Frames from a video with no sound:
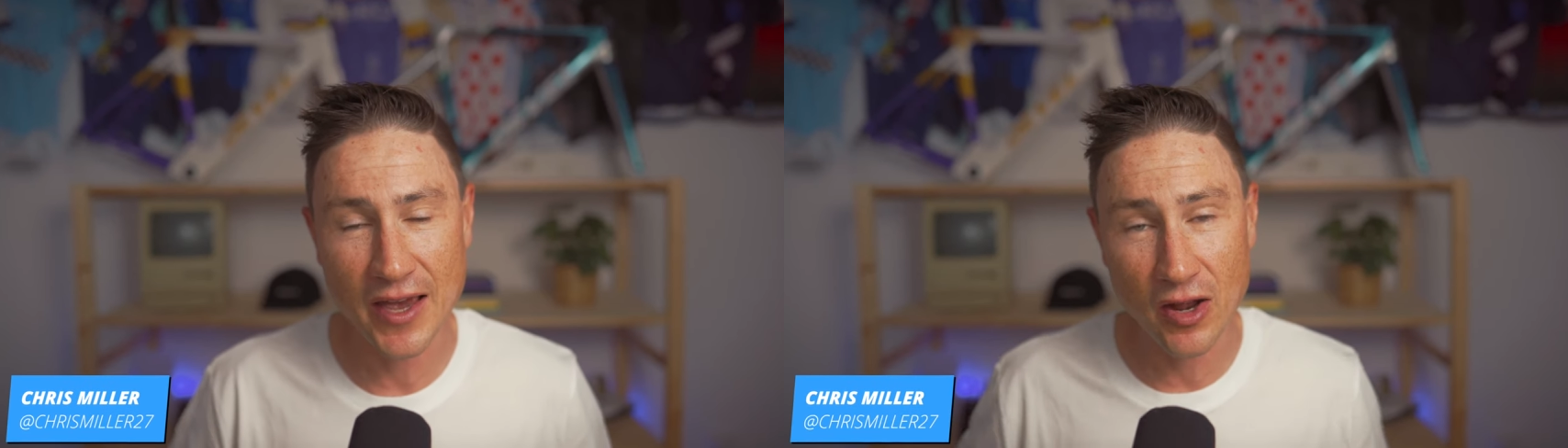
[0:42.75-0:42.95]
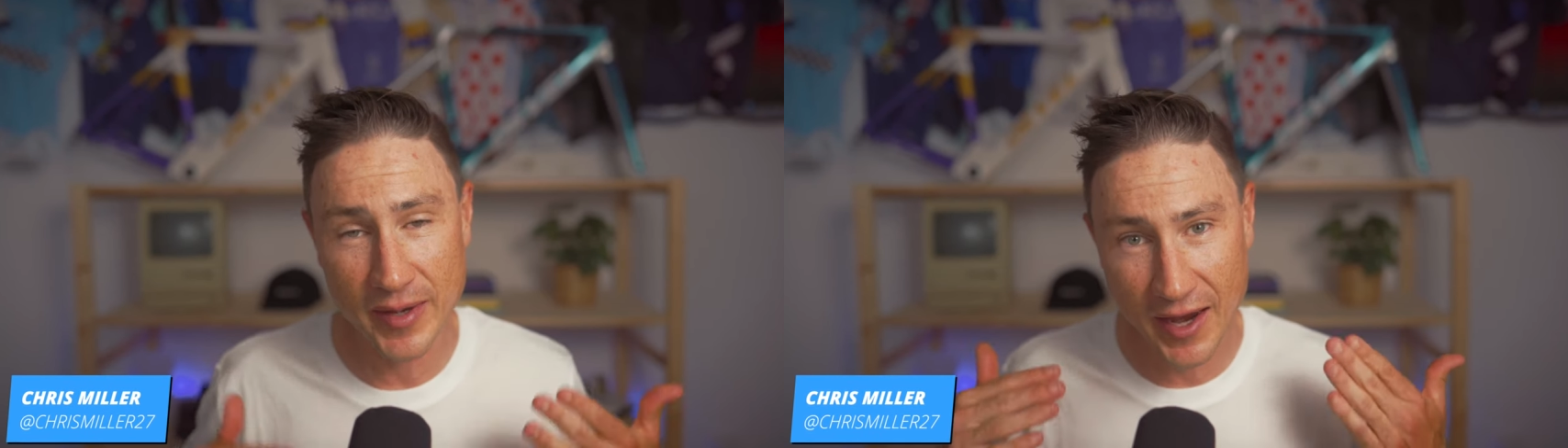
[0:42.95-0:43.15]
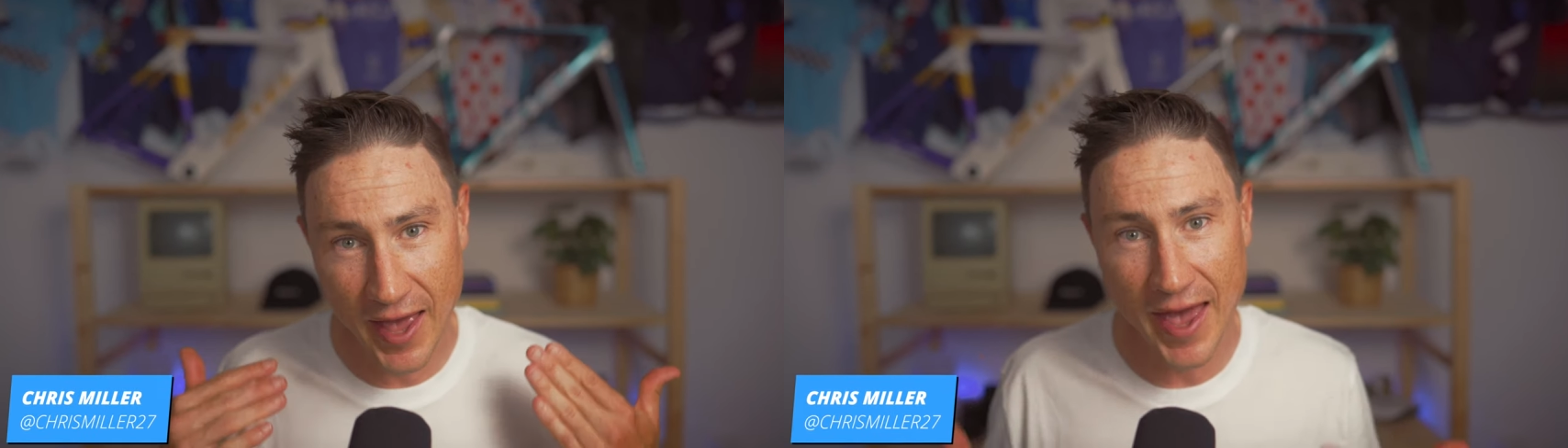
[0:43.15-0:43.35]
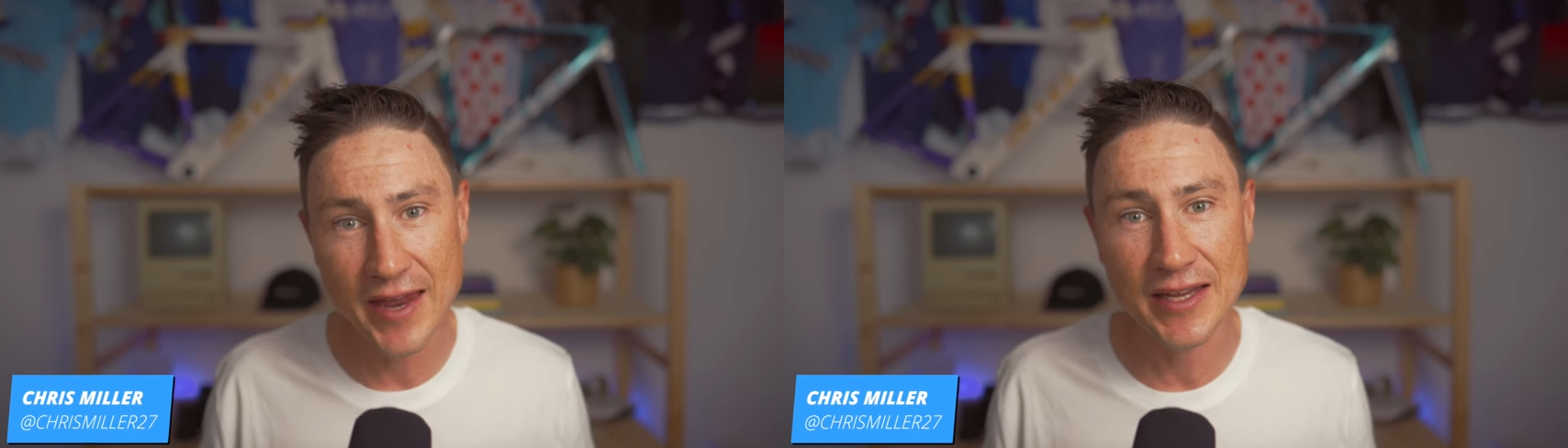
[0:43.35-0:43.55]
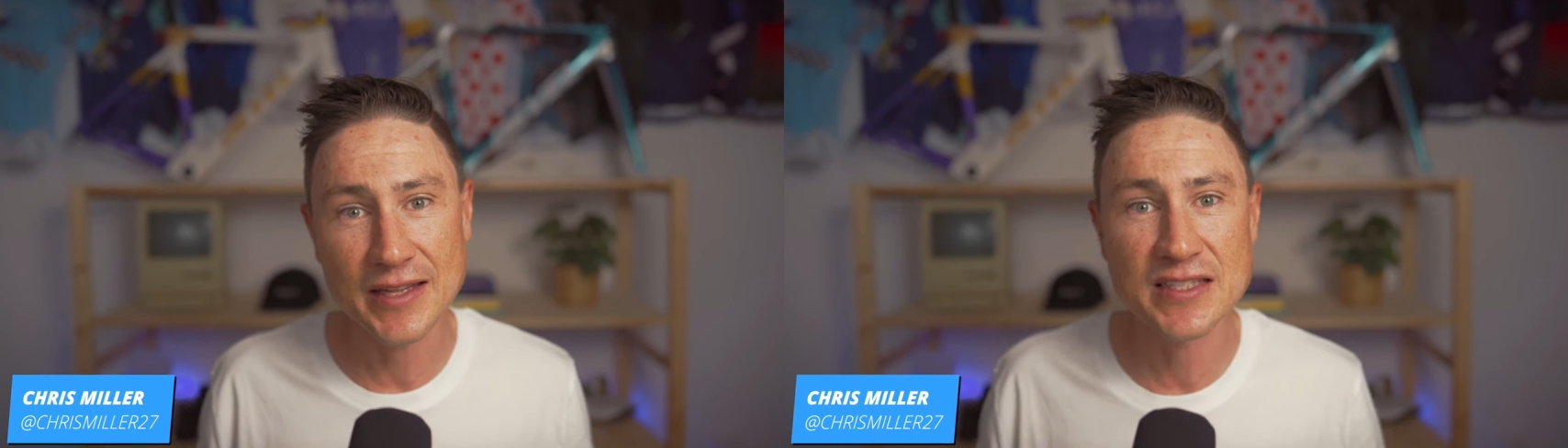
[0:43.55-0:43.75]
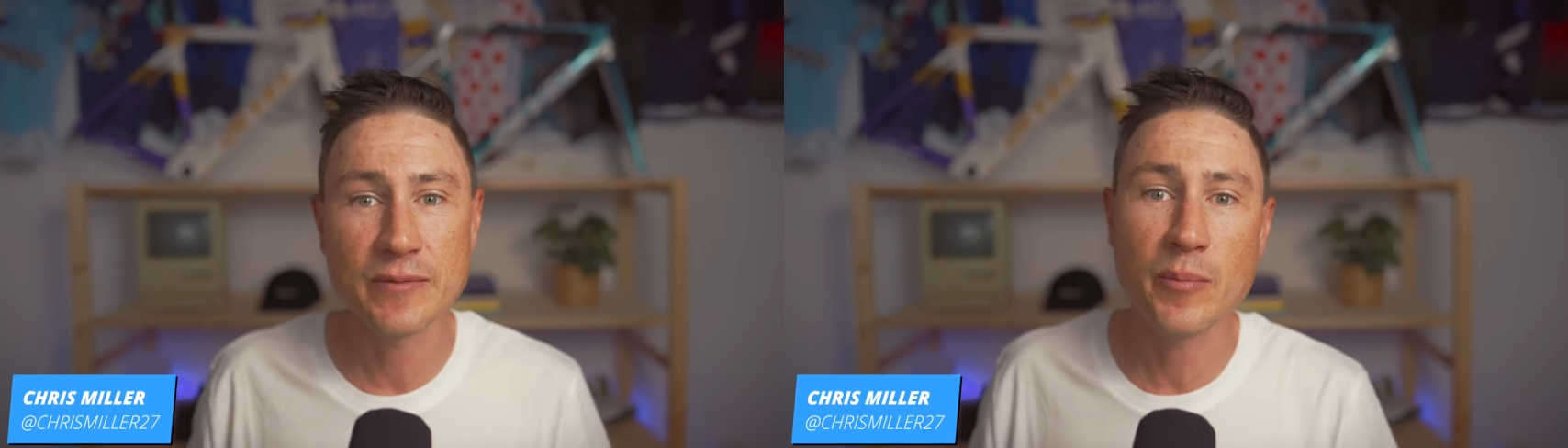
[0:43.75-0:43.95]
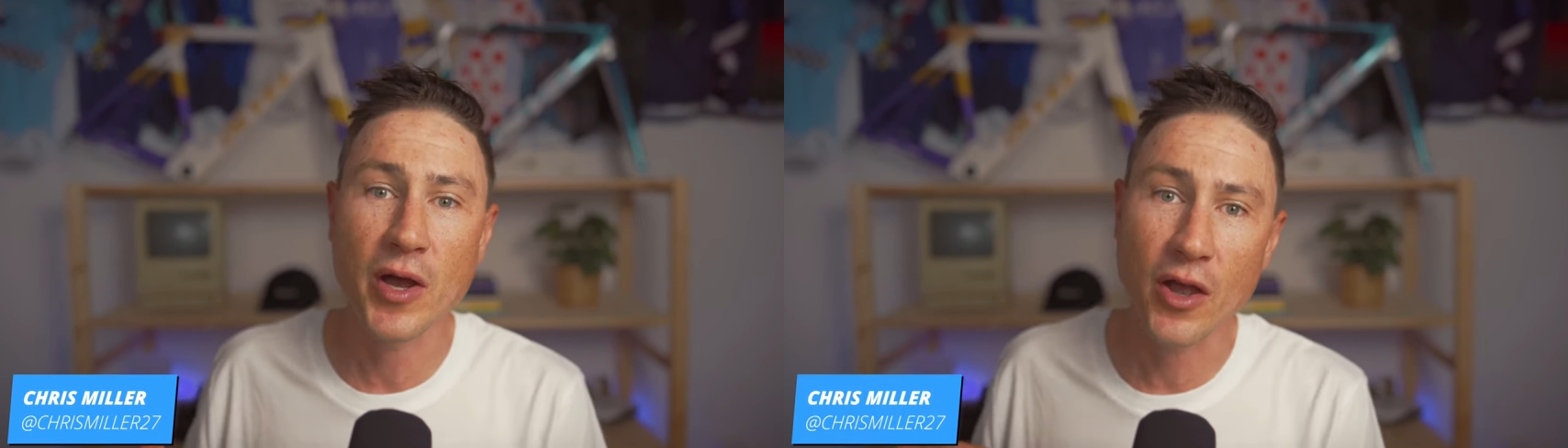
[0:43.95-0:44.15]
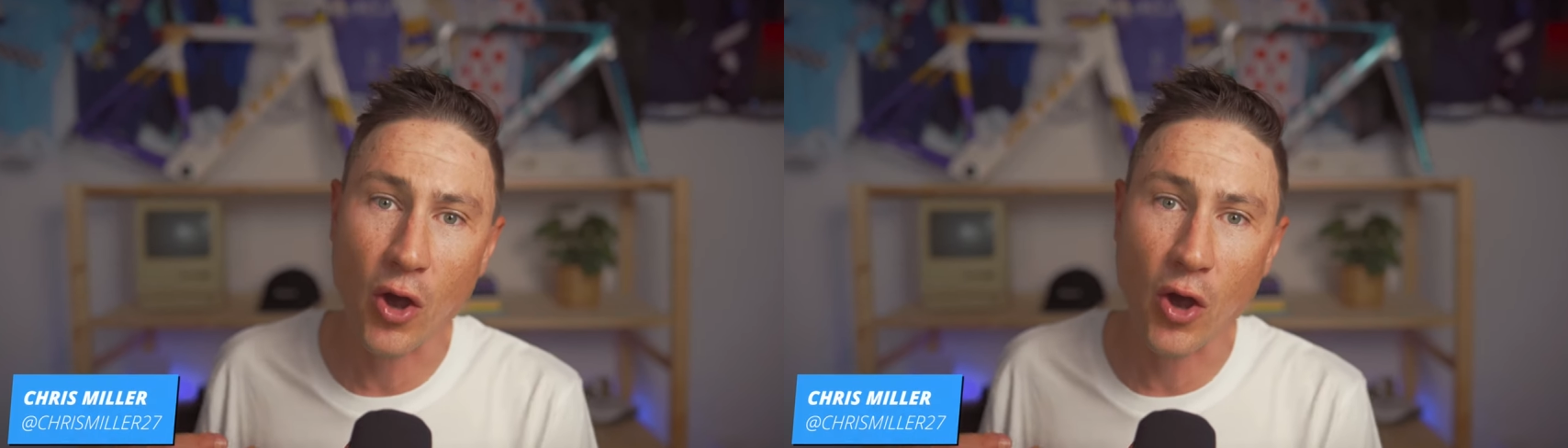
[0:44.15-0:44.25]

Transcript: And I'm going to add in some of my